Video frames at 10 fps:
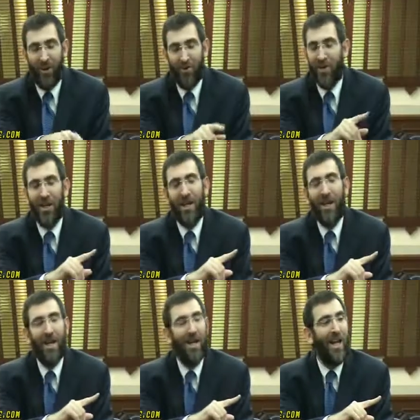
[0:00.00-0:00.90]
Are you
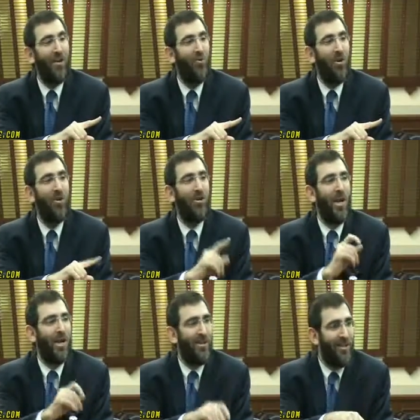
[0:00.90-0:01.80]
going to get angry or
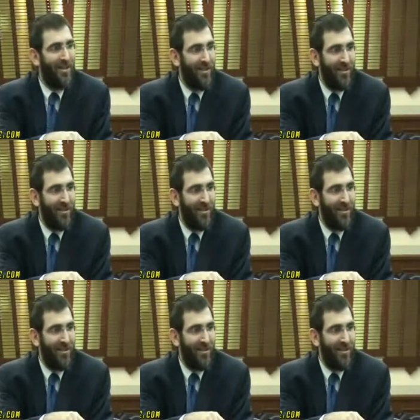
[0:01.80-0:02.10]
not?